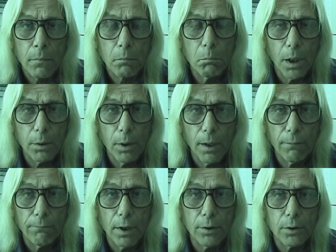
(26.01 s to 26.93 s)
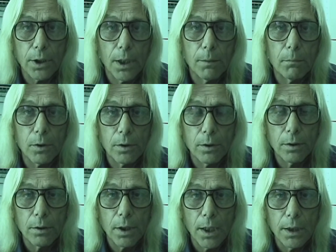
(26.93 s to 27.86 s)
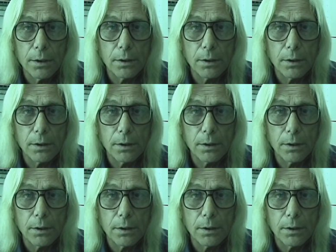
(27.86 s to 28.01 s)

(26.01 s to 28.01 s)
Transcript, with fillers: My grandfather came to the United